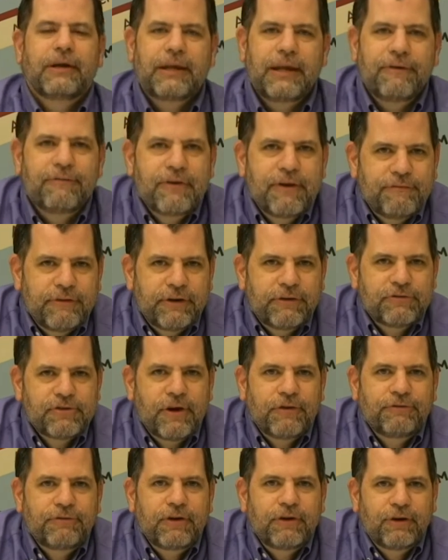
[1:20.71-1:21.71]
even if it's
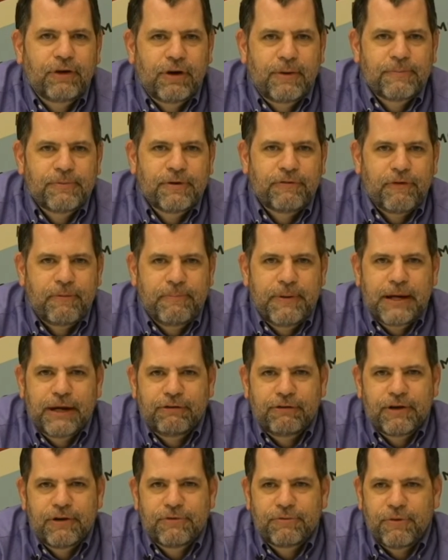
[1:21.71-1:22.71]
just in terms of
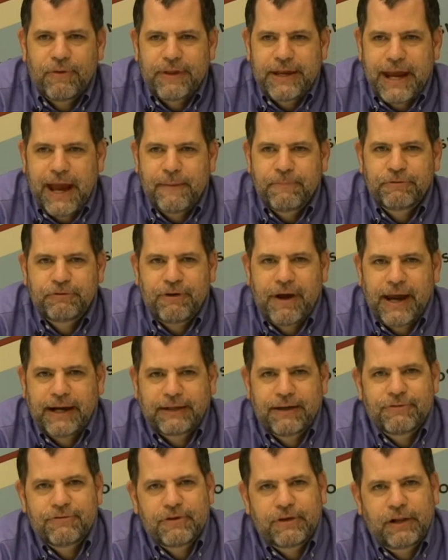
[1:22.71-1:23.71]
appearance, or the
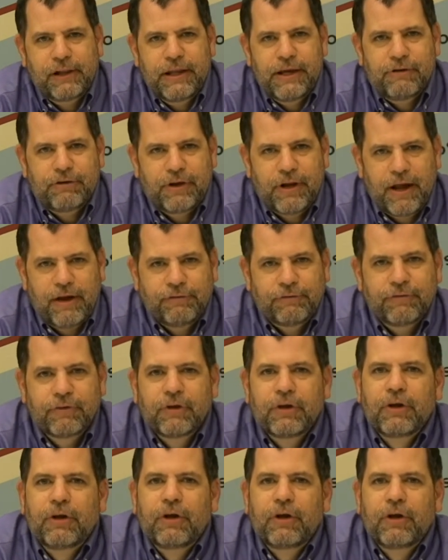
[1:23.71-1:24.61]
abstract isn't clear enough,